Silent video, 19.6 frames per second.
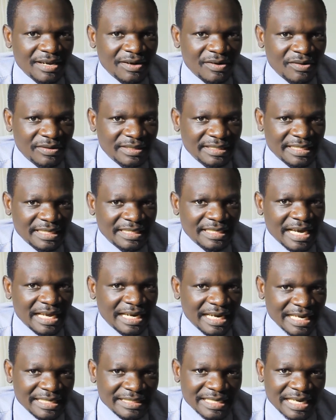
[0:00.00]
contains an
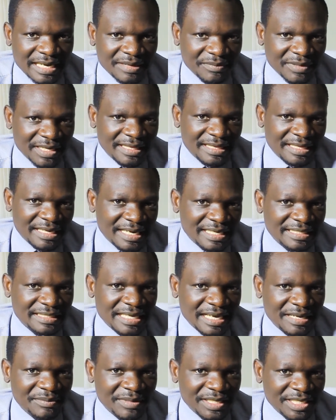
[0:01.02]
enzyme, and the
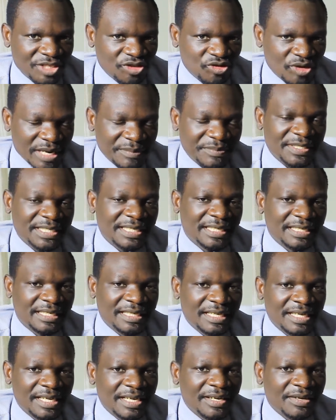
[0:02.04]
enzyme is trypsin,
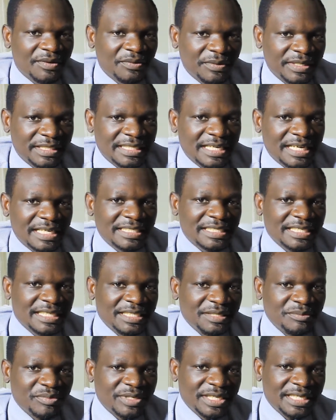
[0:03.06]
which
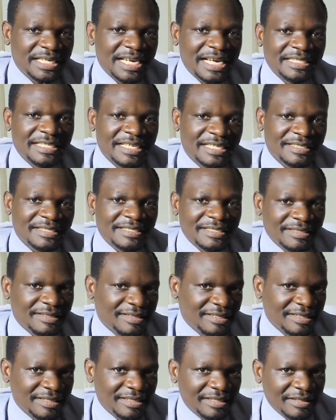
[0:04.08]
actually pre-digests
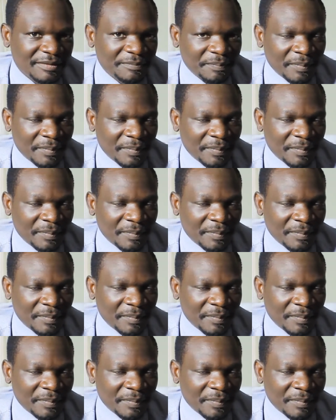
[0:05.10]
the